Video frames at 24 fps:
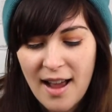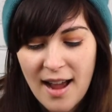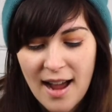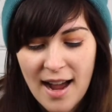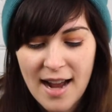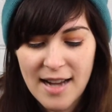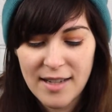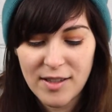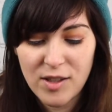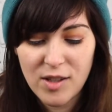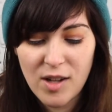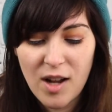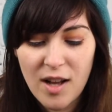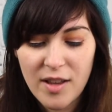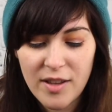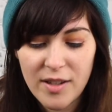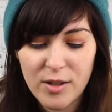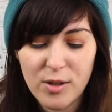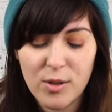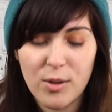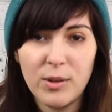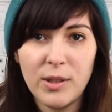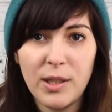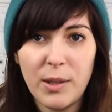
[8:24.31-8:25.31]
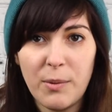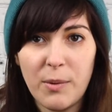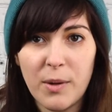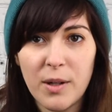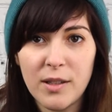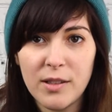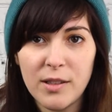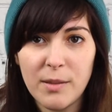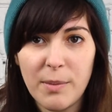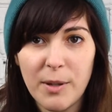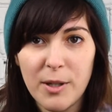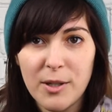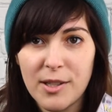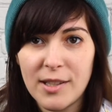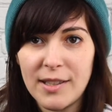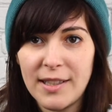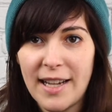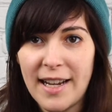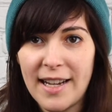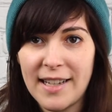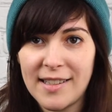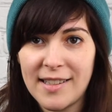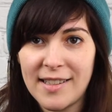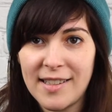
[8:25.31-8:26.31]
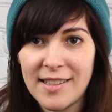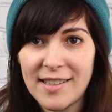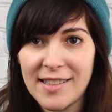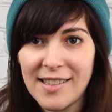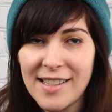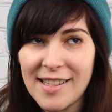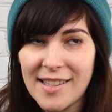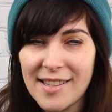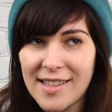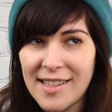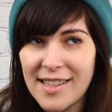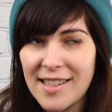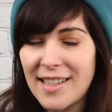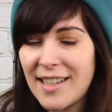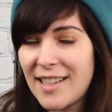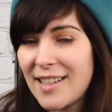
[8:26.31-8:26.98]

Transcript: I saw there's only one other person that has these listed.